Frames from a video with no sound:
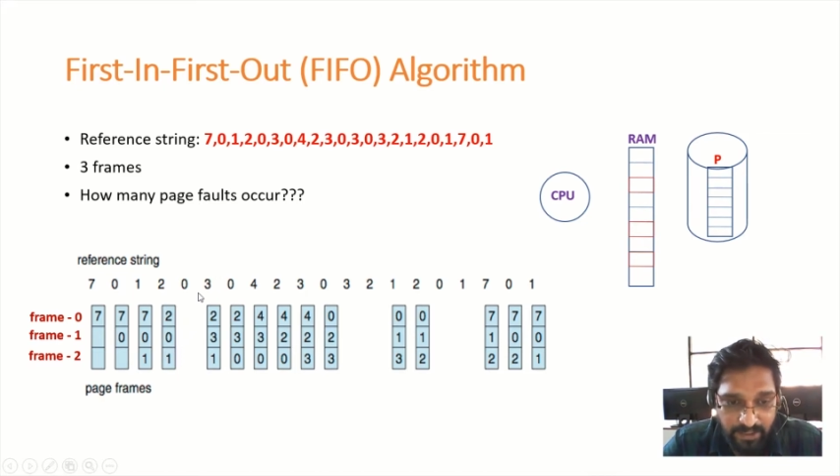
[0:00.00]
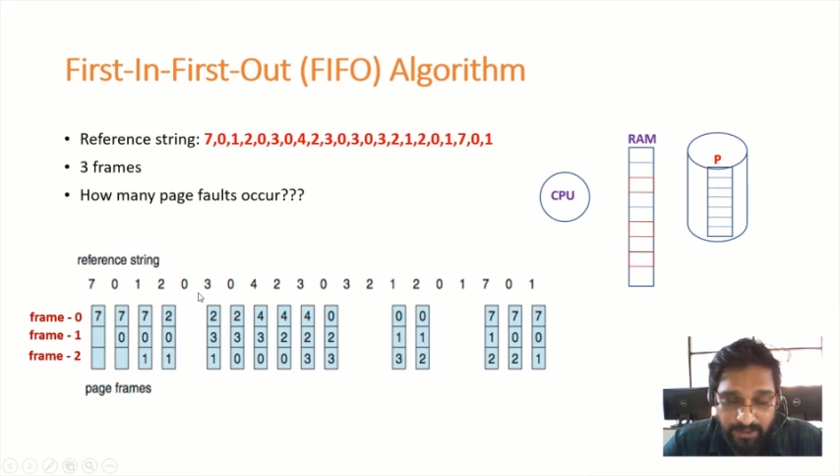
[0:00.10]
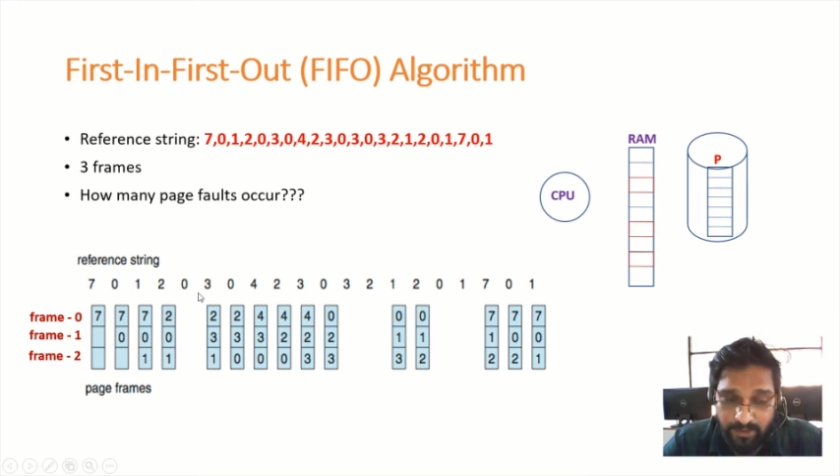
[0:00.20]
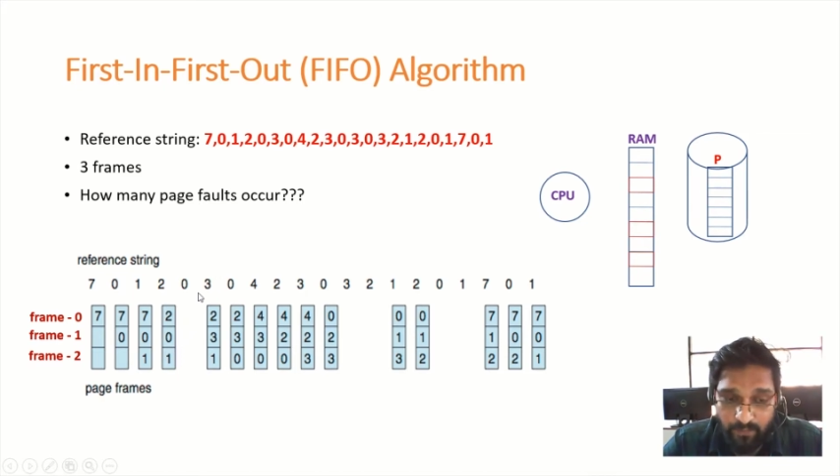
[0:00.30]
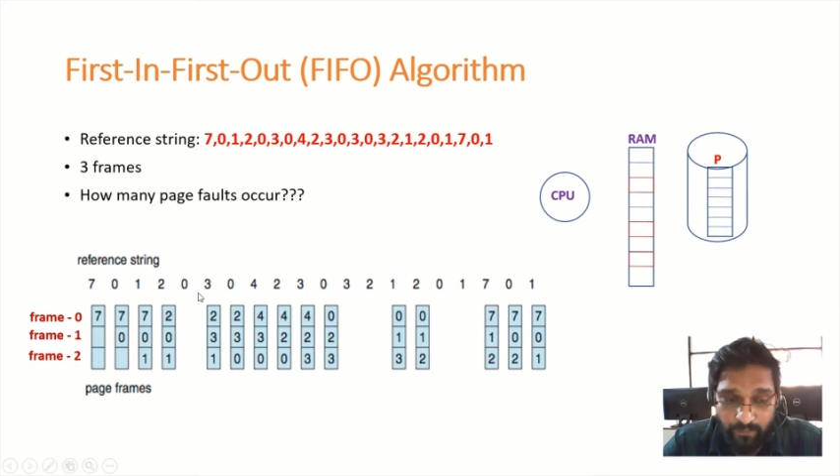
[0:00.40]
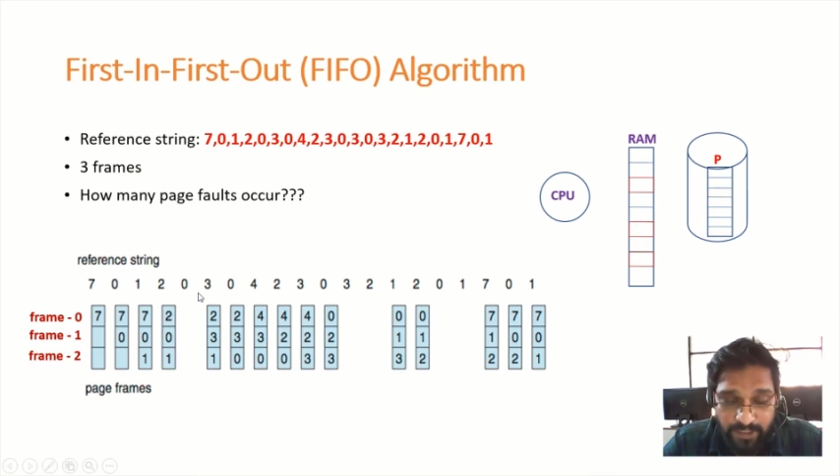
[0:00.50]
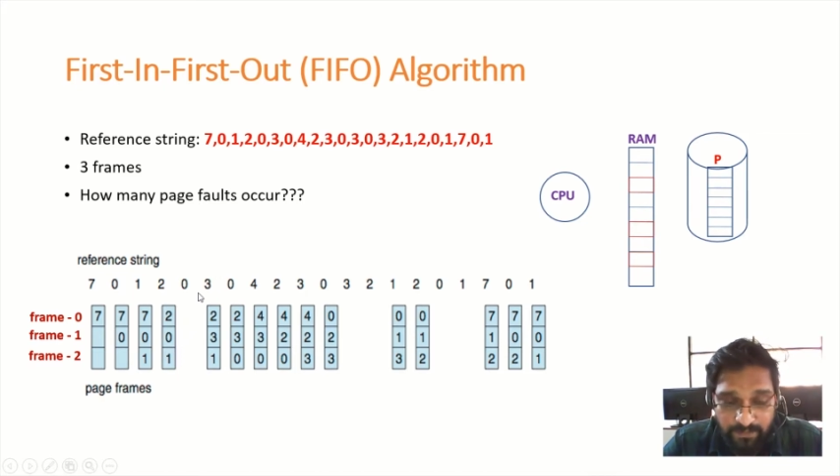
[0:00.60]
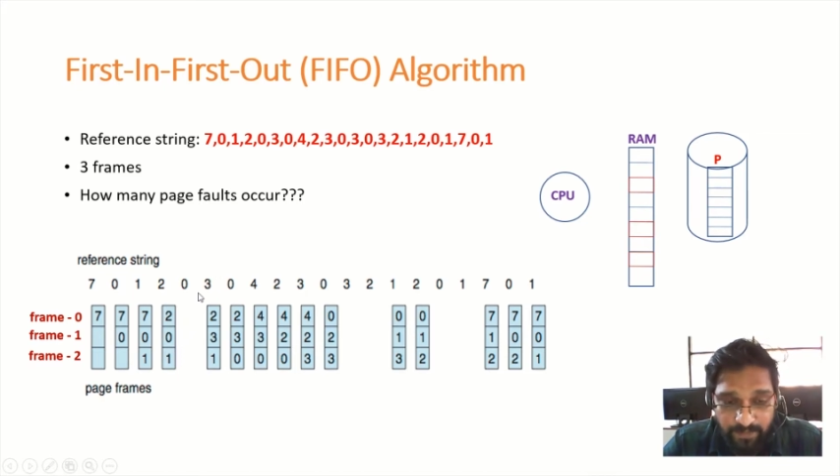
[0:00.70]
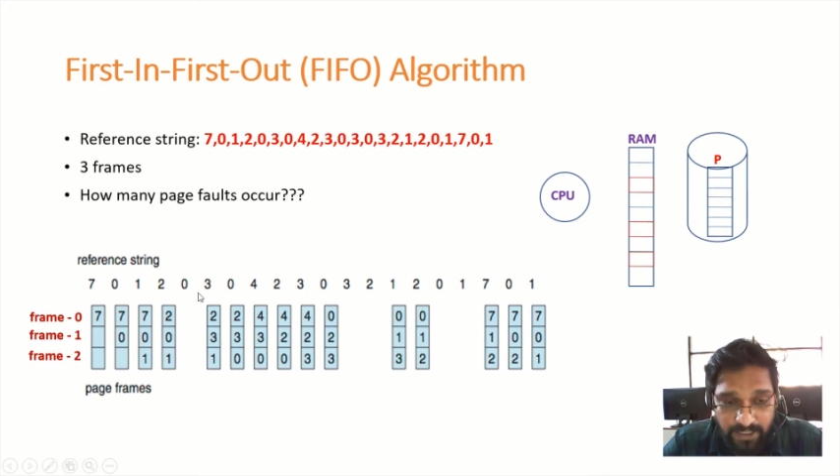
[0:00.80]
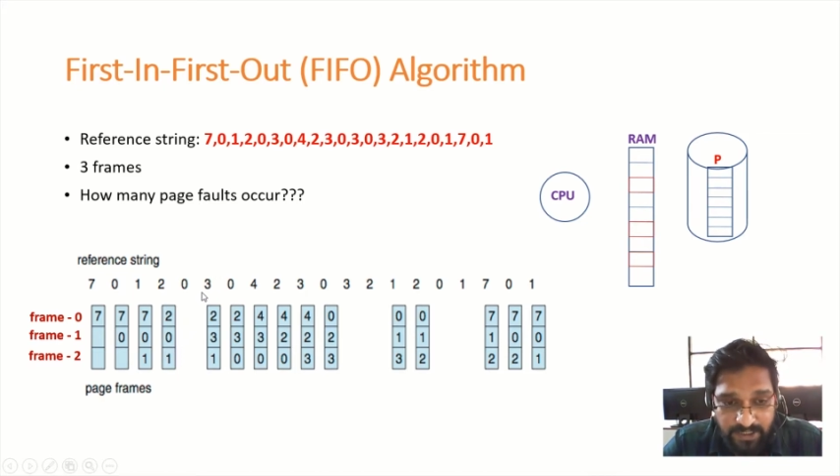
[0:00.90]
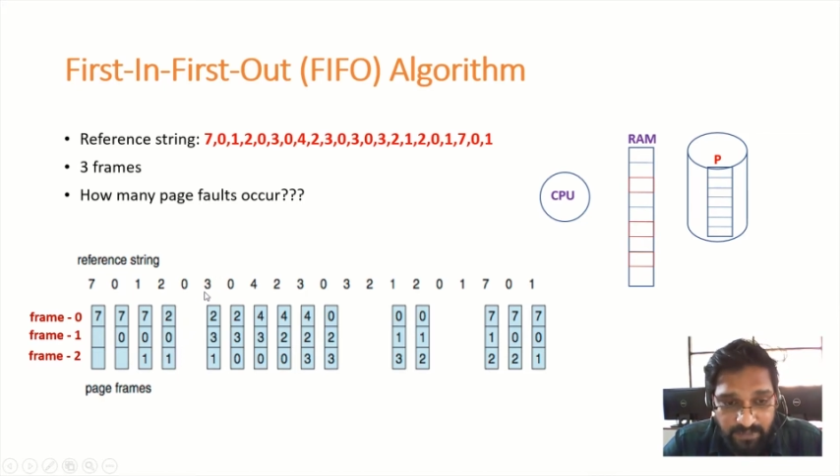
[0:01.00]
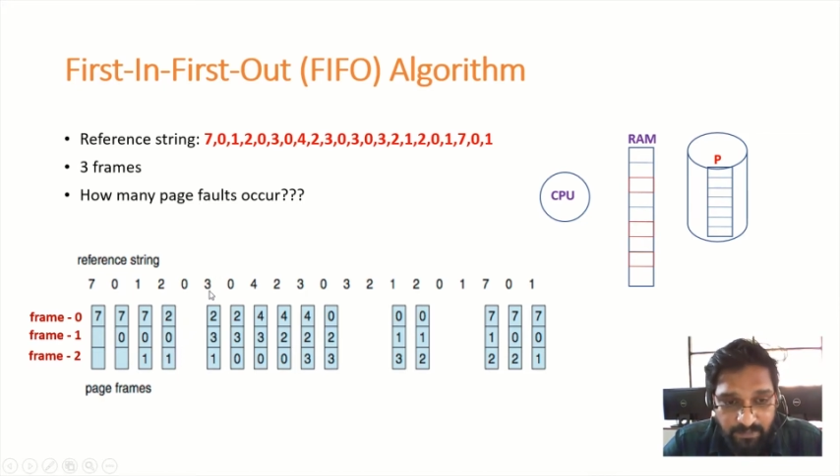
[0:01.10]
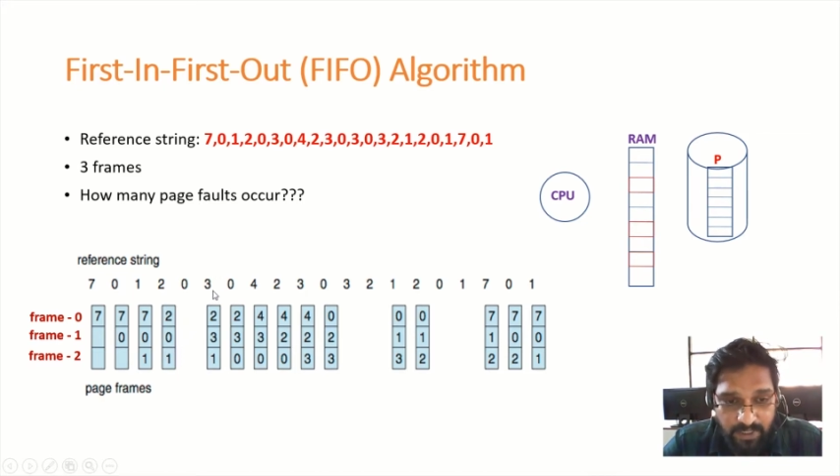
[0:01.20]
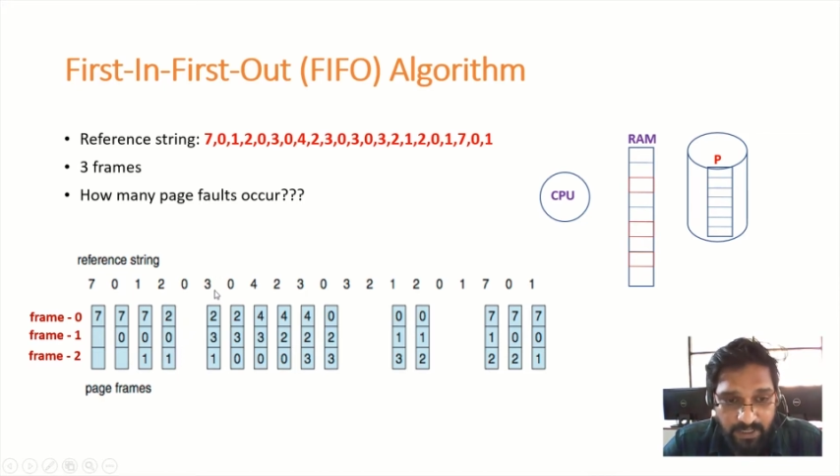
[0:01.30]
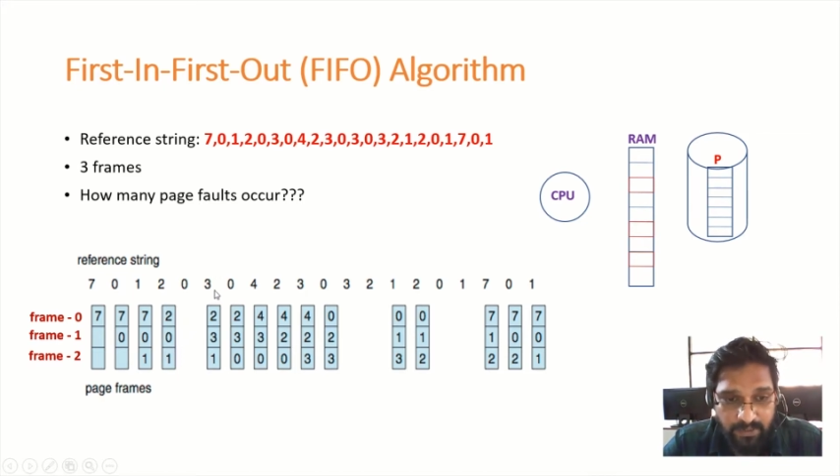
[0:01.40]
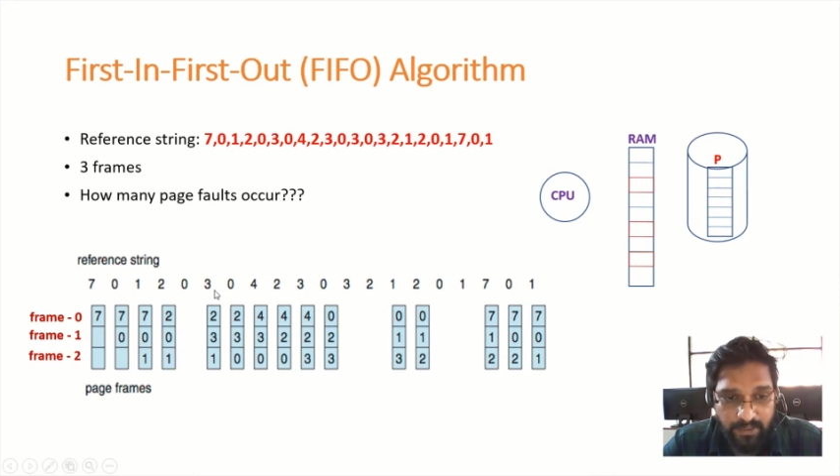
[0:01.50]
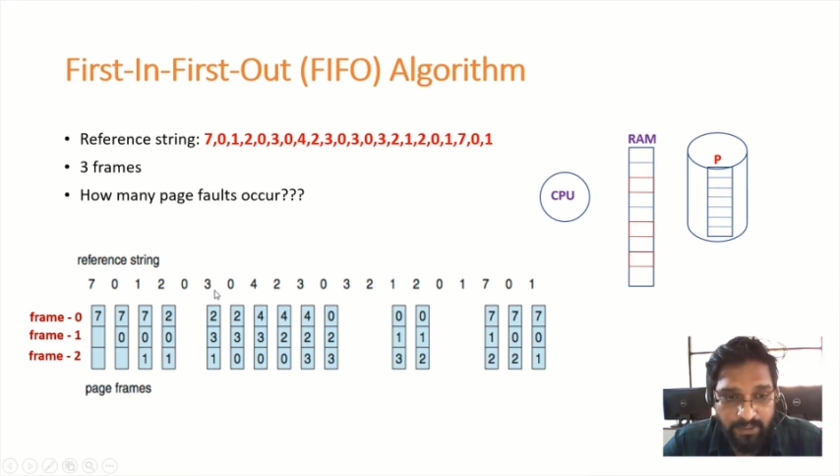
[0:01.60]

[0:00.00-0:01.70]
So which page number